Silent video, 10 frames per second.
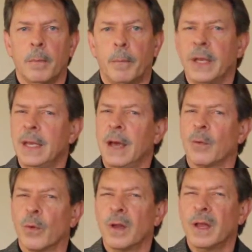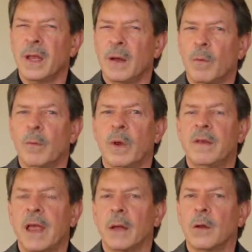But yet, really, when we
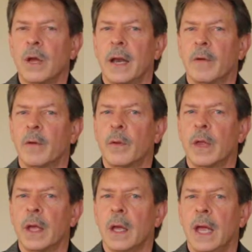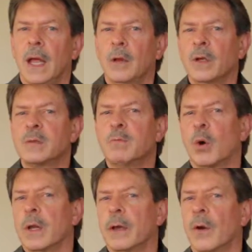take a look at everything, it looks
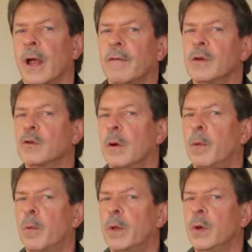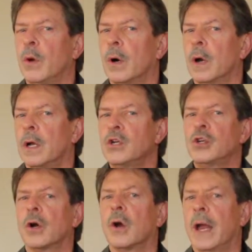more like you're having trouble with your
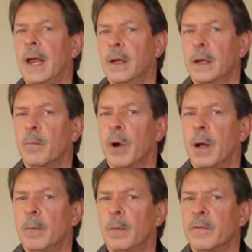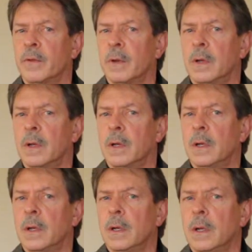sugar handling problems.
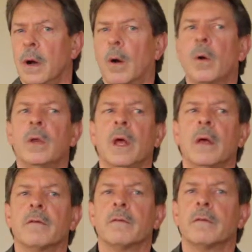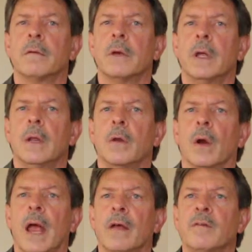Oh yes, there
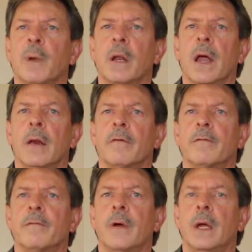has been a lot of